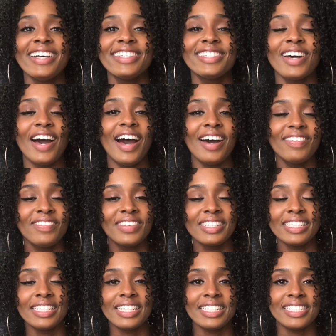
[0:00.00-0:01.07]
So I'm
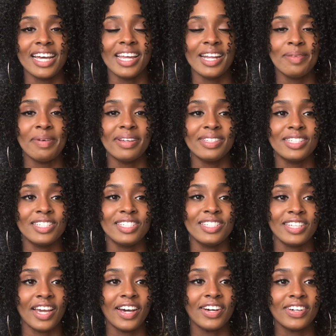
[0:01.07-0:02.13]
really excited about this
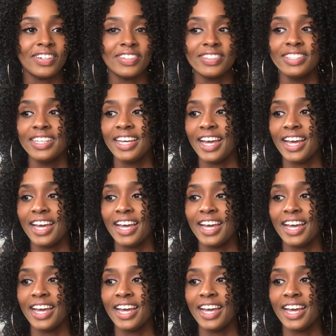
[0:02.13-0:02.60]
gel.